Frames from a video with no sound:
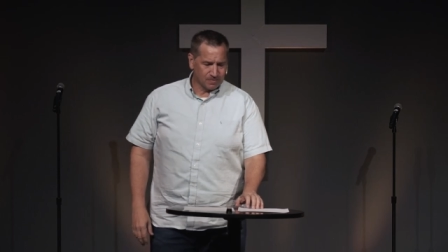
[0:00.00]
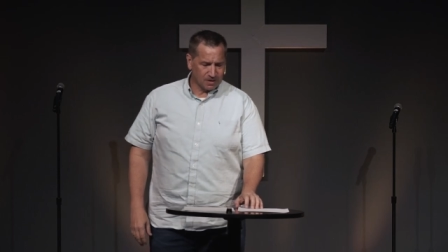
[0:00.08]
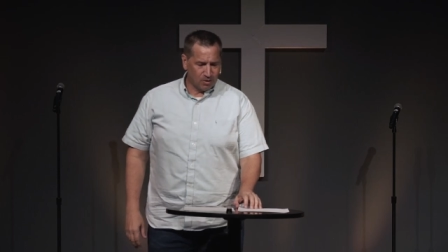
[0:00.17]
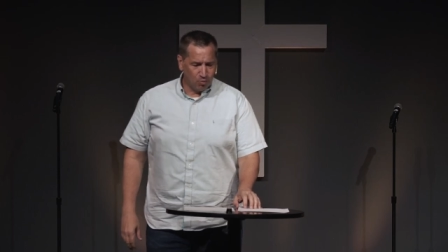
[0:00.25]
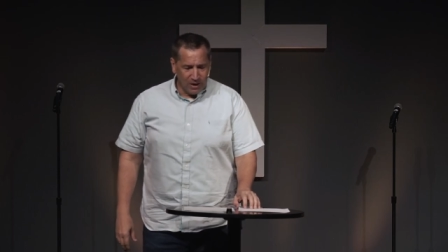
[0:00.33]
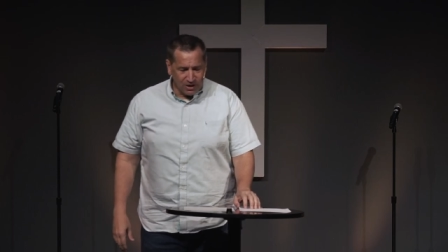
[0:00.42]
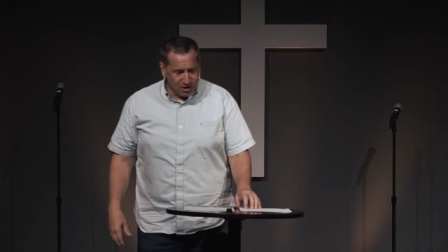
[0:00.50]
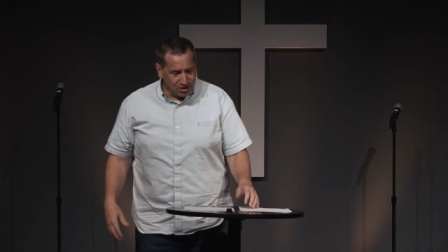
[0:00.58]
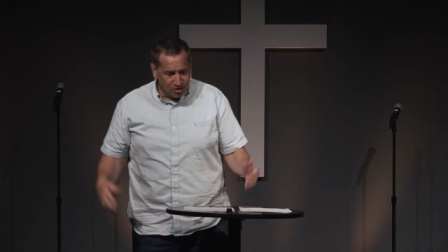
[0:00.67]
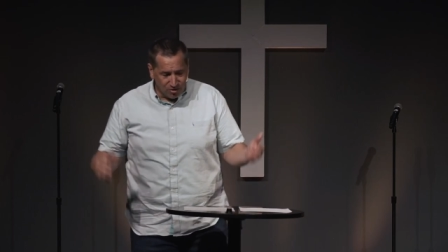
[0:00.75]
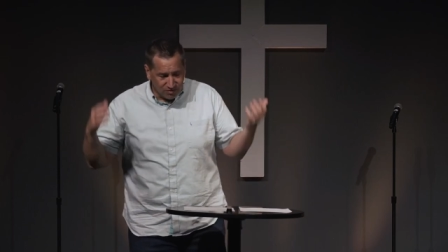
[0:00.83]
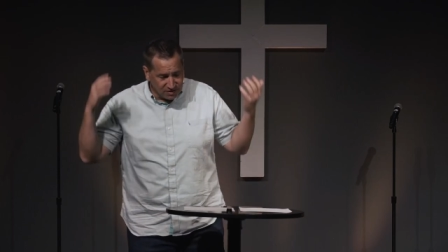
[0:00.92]
A week
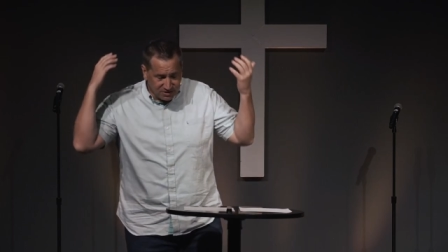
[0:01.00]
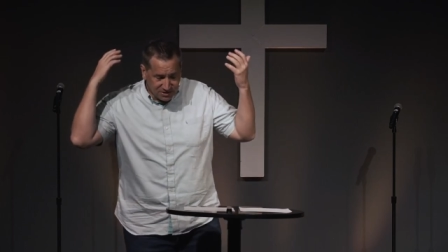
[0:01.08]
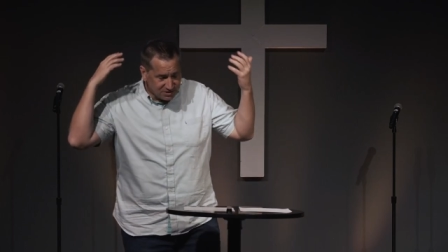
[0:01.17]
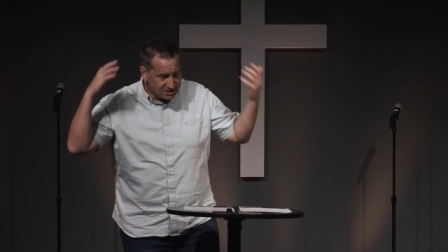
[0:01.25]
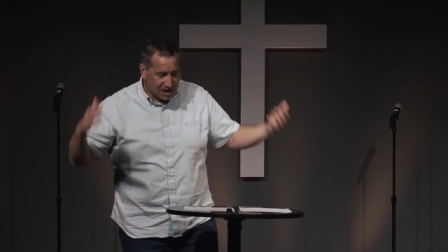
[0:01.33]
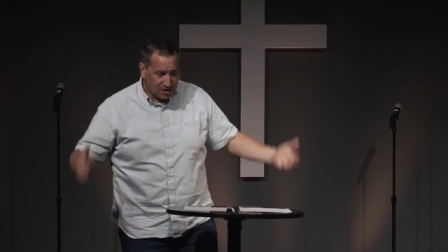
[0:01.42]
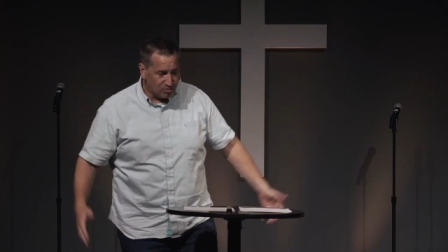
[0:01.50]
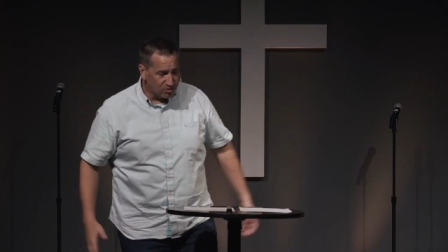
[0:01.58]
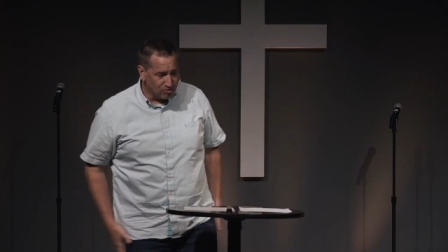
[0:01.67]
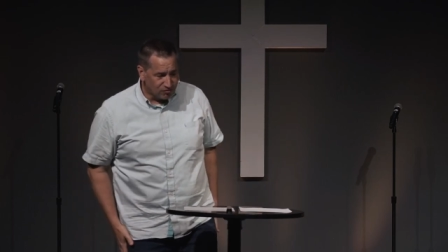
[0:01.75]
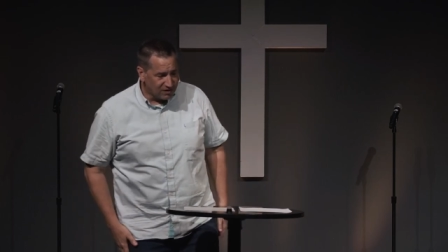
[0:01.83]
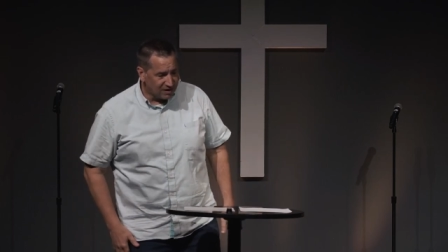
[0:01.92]
ago, this is, I don't
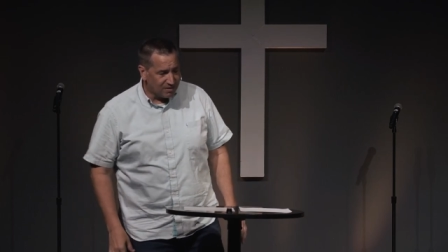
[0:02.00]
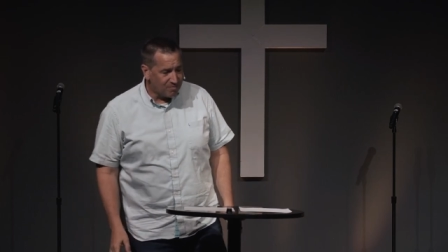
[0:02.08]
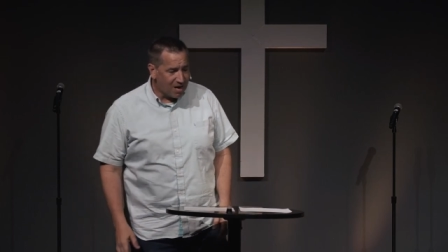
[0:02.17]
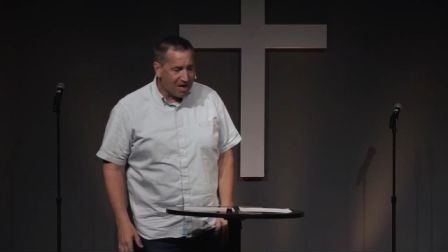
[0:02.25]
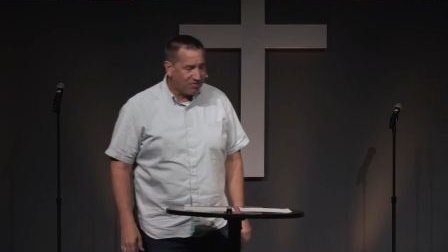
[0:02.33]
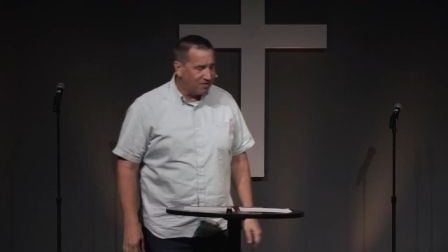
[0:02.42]
understand the math in